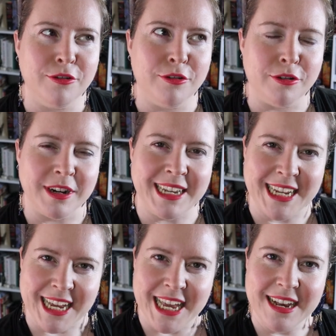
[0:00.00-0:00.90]

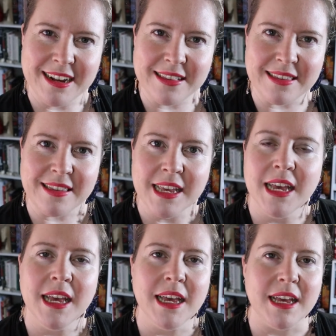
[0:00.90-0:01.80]
critiques
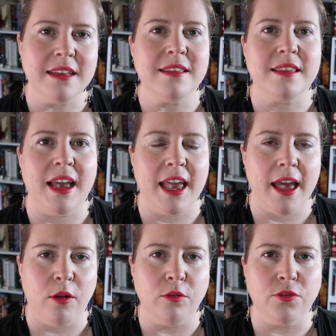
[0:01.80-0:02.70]
is a
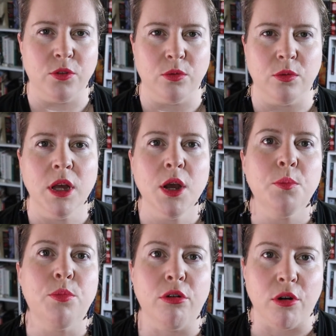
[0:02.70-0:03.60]
helpful
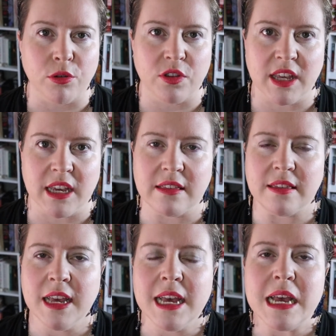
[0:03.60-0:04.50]

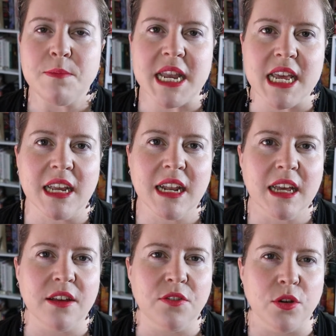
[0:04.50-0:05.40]
process,
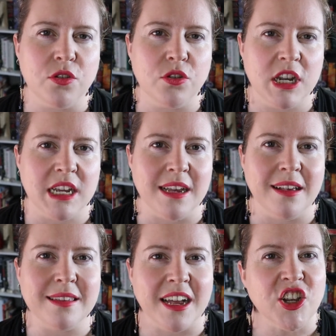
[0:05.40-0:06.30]
particularly if those
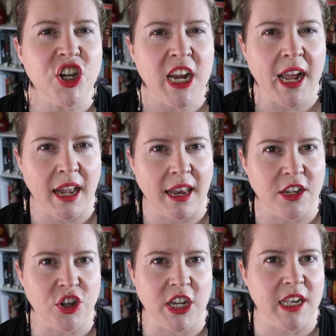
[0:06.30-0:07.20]
critiques are
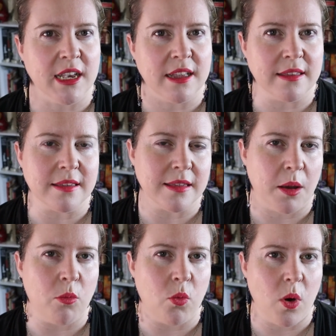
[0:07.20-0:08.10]
challenging in
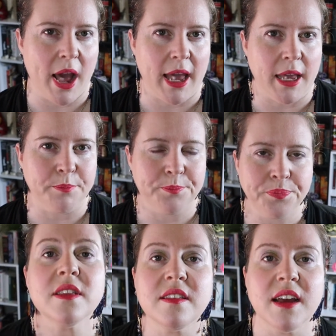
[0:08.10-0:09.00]
some way.
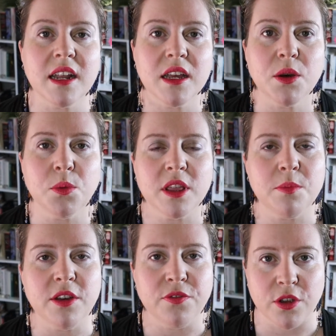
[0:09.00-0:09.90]
Starting with
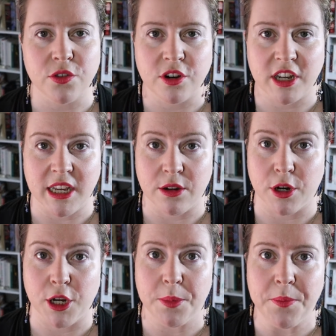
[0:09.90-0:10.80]
my first critique
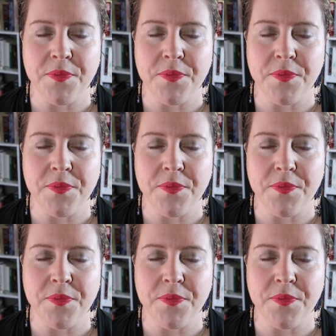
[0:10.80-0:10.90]
group.